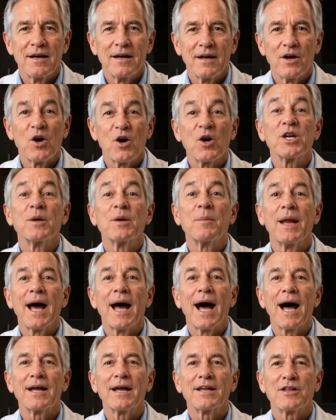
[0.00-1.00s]
Curcumin
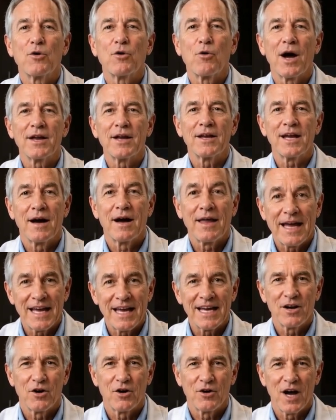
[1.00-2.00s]
acts directly on the
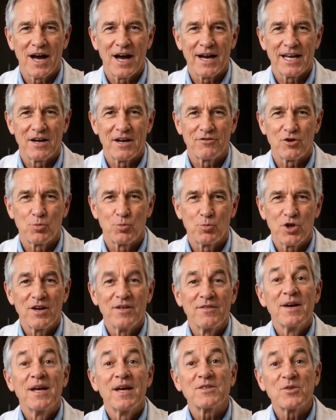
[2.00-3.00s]
inner lining of your blood
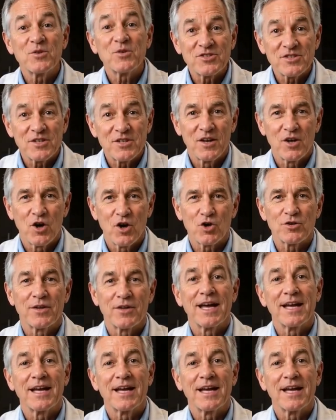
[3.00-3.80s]
vessels, called the